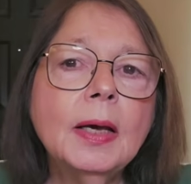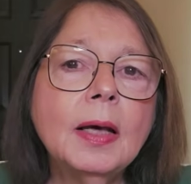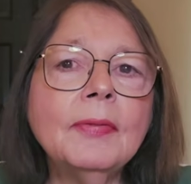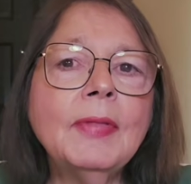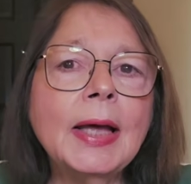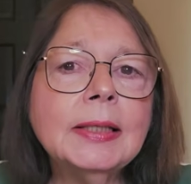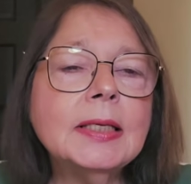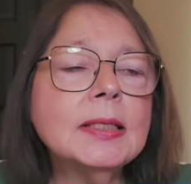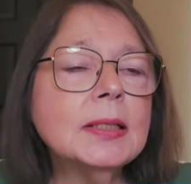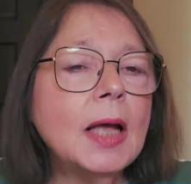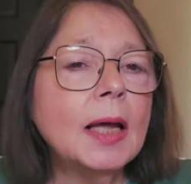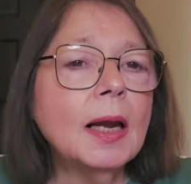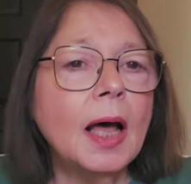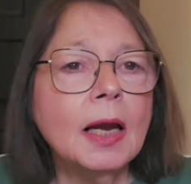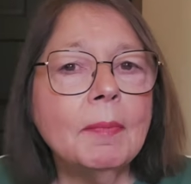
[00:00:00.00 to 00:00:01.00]
That does
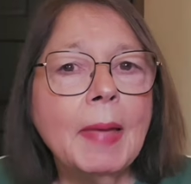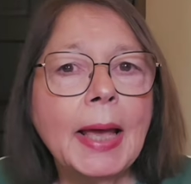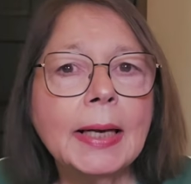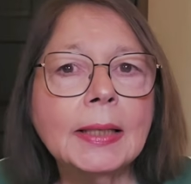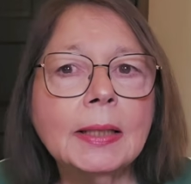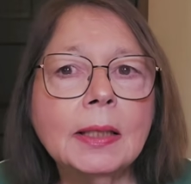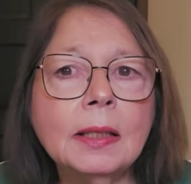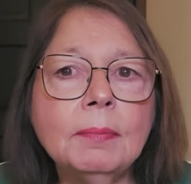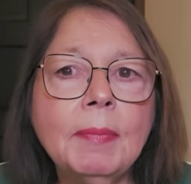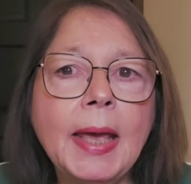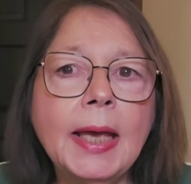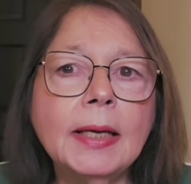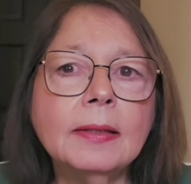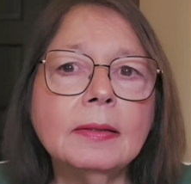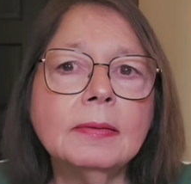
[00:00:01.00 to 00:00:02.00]
not automatically
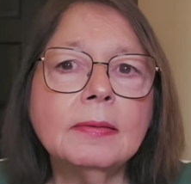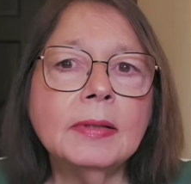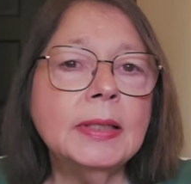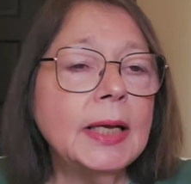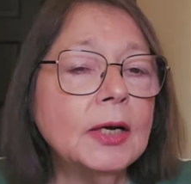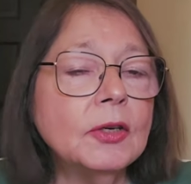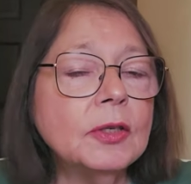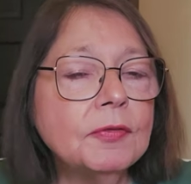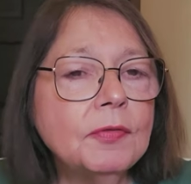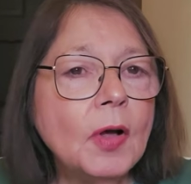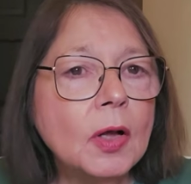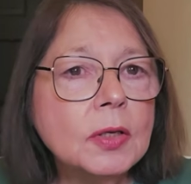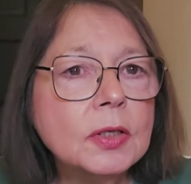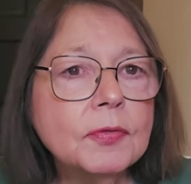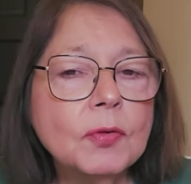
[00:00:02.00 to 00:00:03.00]
make the narrative
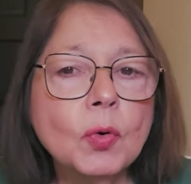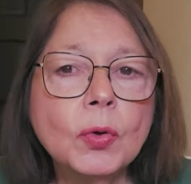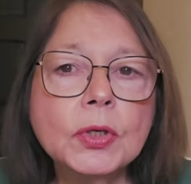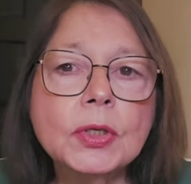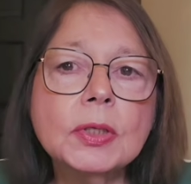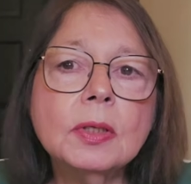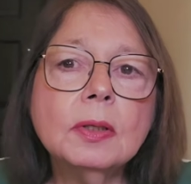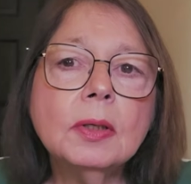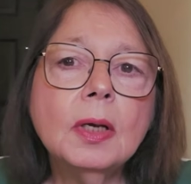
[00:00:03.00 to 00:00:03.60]
false, of course,